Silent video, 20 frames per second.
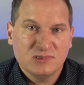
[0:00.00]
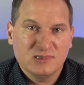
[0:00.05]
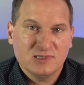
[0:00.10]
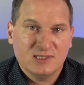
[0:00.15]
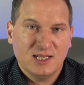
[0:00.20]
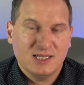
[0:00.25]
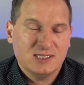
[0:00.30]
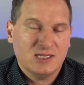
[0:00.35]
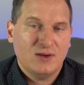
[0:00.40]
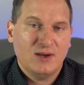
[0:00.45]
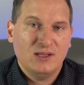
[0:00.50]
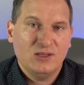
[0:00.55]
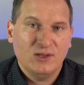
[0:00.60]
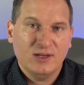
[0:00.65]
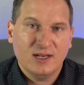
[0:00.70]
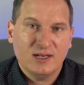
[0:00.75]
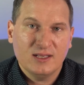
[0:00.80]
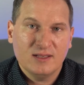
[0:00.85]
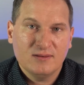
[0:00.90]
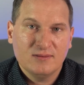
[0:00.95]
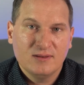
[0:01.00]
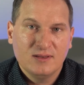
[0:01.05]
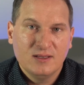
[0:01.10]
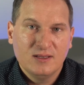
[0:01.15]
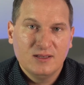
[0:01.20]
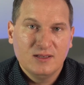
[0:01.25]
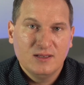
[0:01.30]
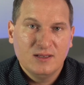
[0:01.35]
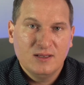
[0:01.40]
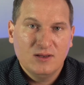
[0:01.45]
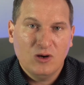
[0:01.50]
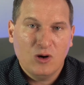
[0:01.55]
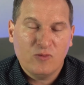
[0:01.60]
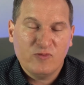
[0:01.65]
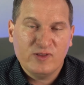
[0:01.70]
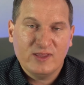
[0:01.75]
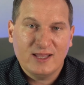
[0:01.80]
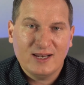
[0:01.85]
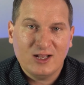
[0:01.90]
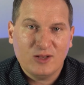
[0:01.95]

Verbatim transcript: So that's how I look at it. Hopefully that